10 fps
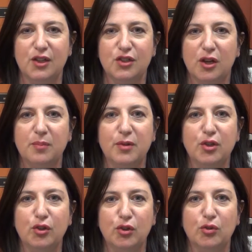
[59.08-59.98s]
type
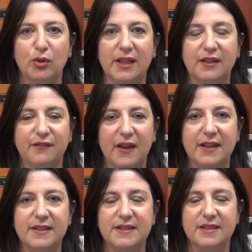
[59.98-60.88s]
in Google
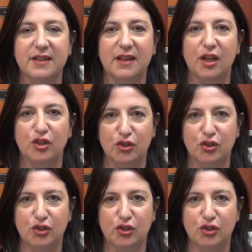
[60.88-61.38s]
Advanced, and you